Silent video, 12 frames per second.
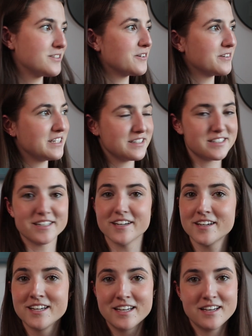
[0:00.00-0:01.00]
Don't need
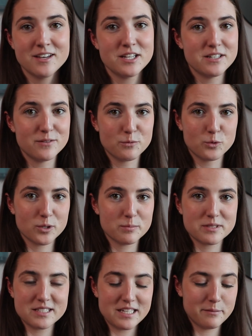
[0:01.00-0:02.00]
to warp
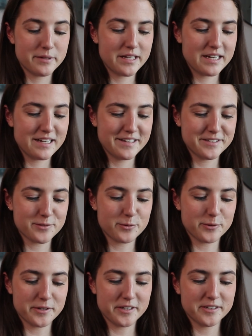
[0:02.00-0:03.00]
stabilize
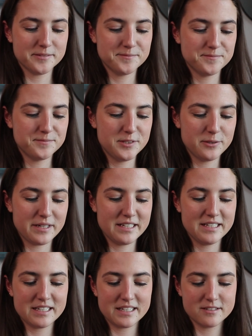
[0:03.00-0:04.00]
or do
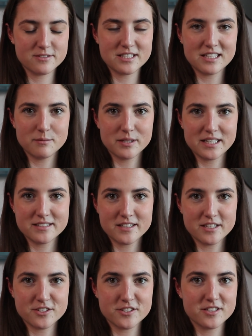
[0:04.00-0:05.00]
any kind of
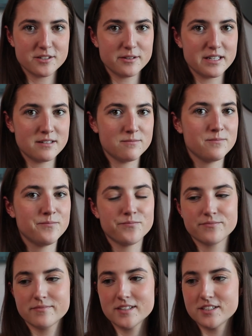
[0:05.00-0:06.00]
stabilization to it.
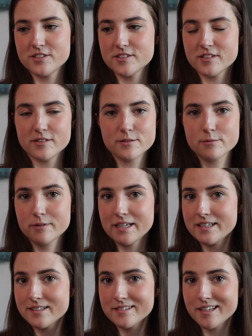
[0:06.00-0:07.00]
Just goes
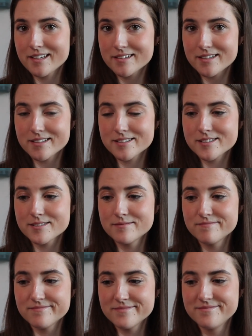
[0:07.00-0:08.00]
right in like this.
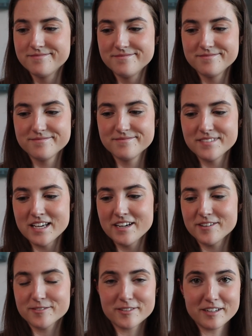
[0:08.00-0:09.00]

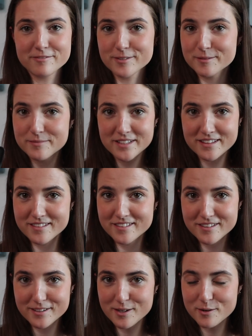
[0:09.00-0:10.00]
Right from
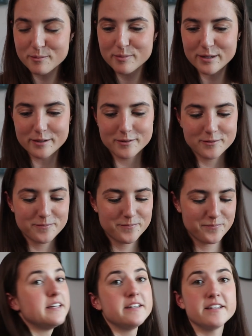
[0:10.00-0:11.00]
the GoPro.
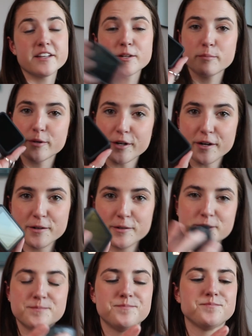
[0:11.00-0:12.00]
Another
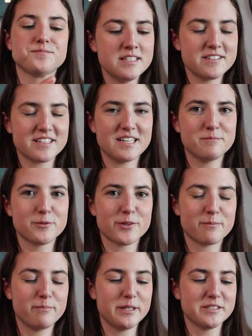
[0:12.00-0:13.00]
pro is it comes
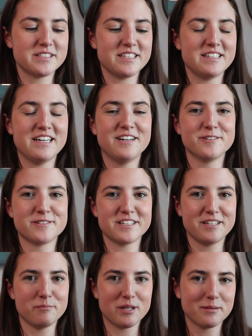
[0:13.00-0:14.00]
with built-in
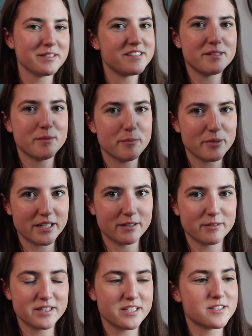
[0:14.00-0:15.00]
housing. You've probably seen me playing
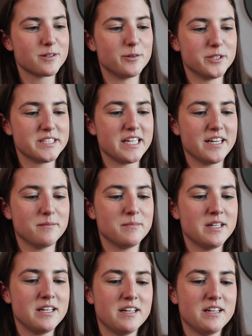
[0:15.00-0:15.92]
with this the whole time.